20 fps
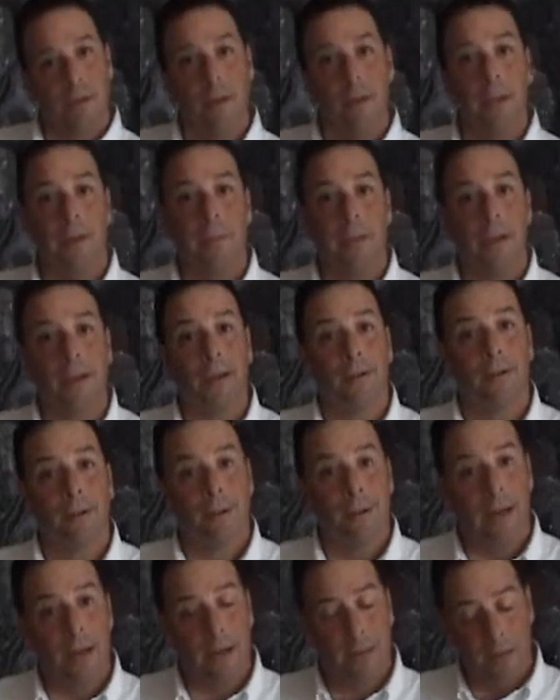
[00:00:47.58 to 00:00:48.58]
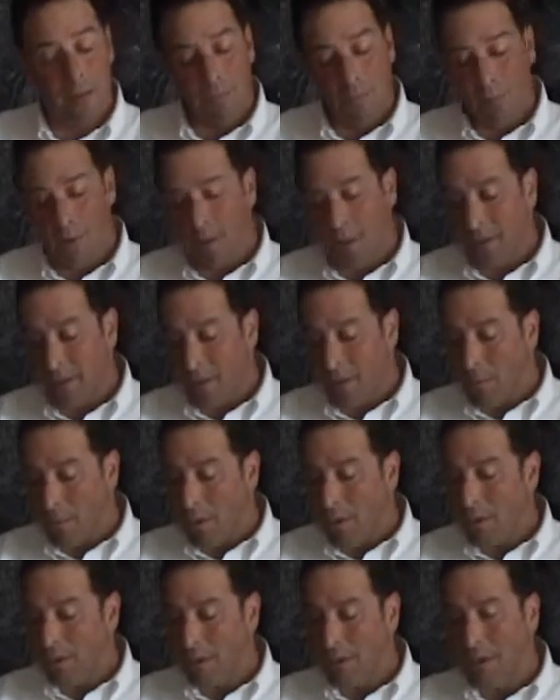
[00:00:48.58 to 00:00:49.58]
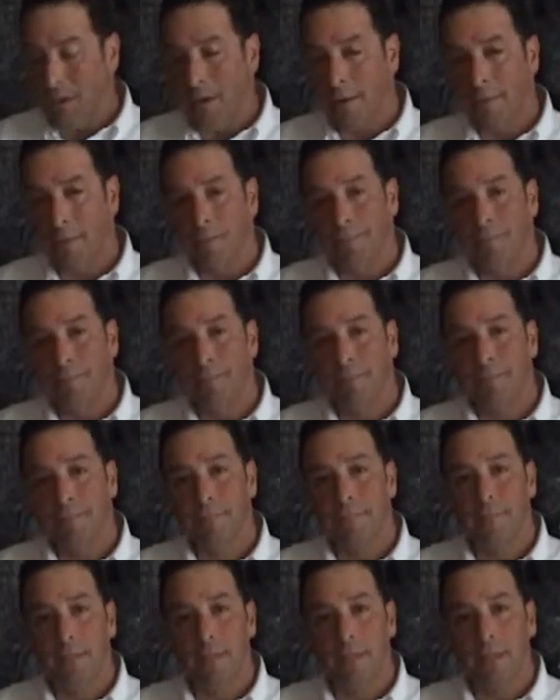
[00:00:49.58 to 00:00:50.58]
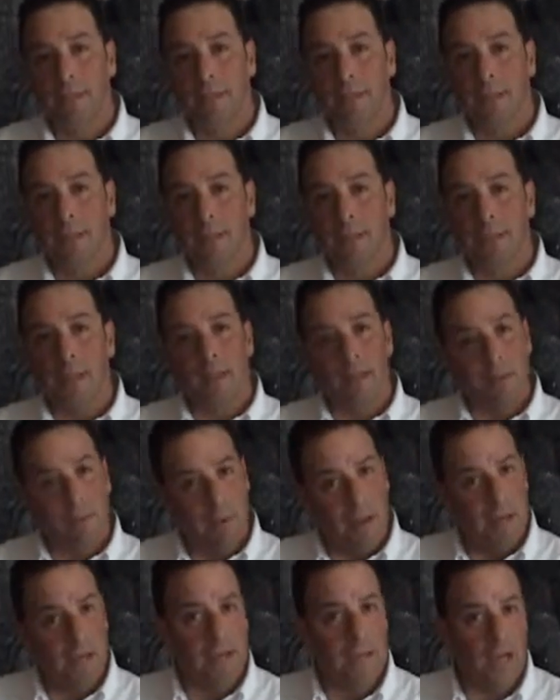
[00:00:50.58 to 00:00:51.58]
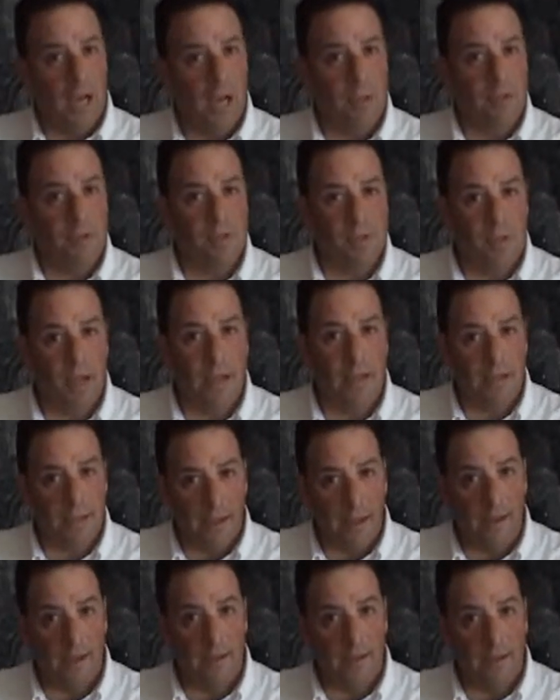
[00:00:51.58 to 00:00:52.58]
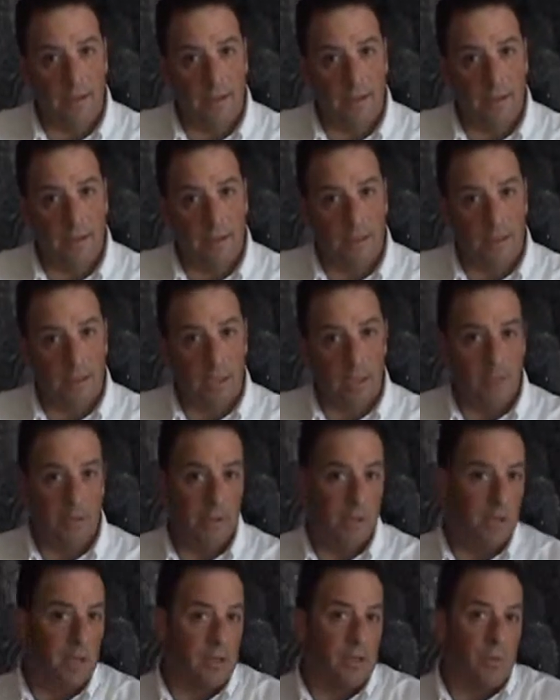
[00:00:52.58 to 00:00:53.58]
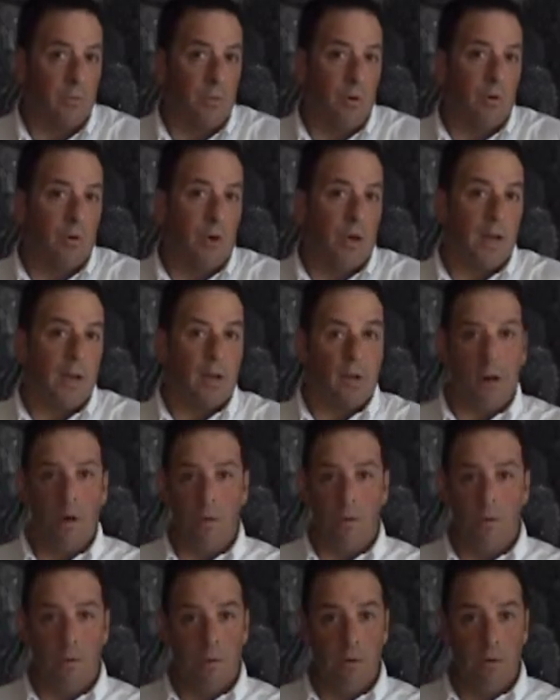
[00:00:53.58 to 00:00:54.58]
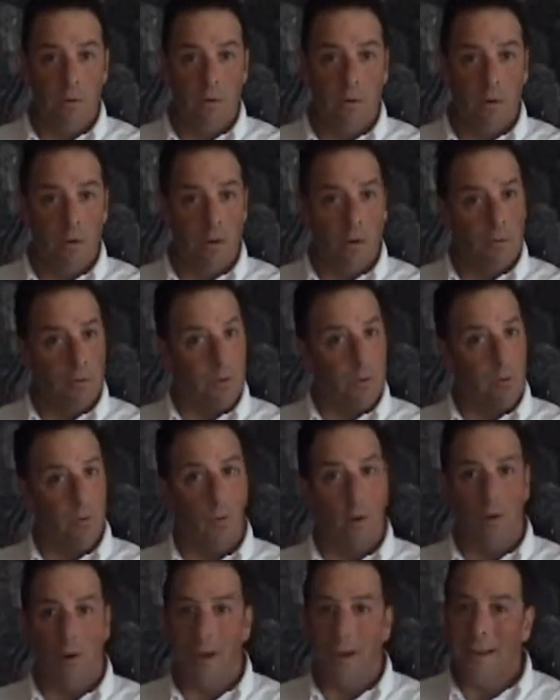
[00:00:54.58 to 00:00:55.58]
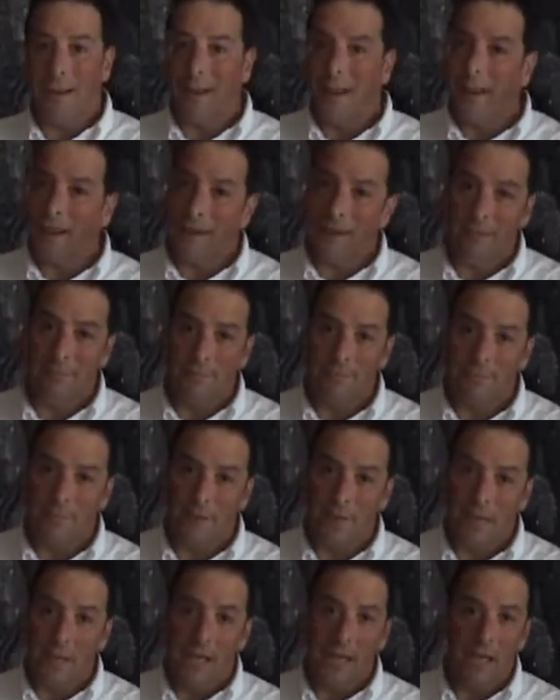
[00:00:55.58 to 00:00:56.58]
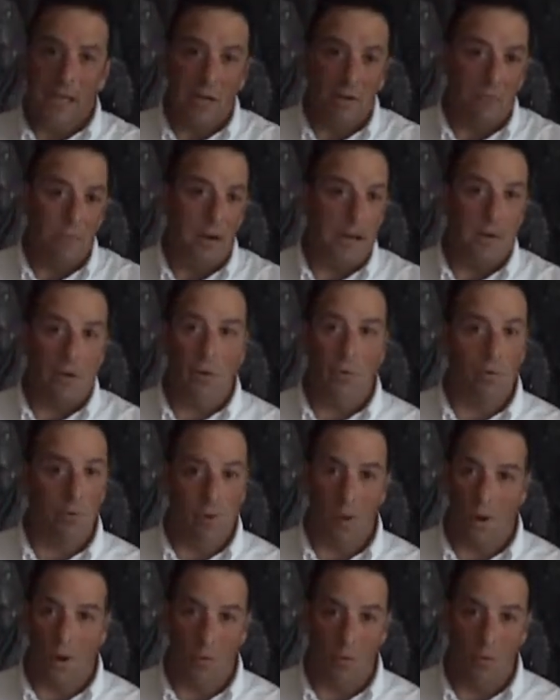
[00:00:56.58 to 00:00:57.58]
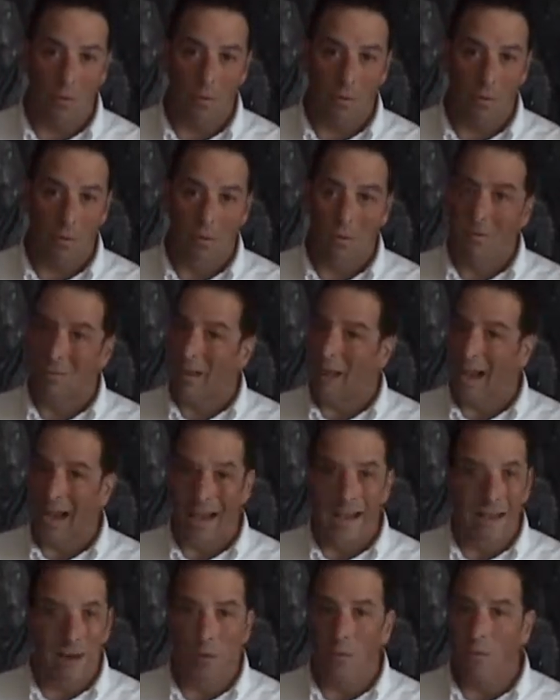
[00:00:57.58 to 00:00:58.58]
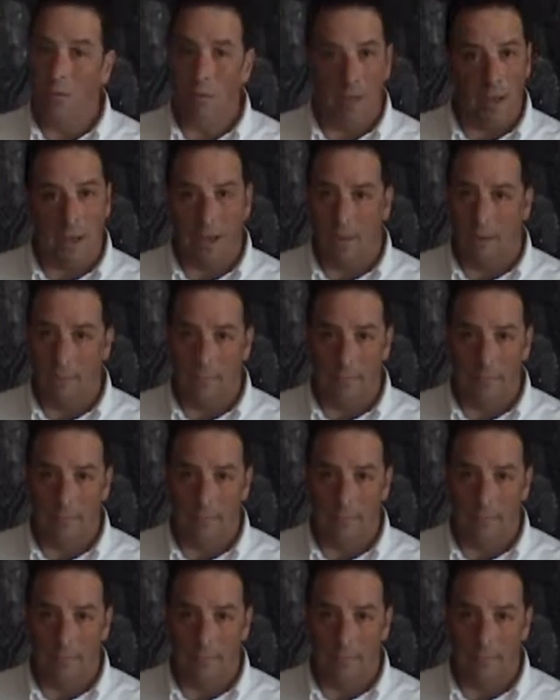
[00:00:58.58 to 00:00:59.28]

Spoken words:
And the man looked down at the boy and said, "Well, son, as many times as I can, because the more I go, the more I get. And if I don't go, I don't get."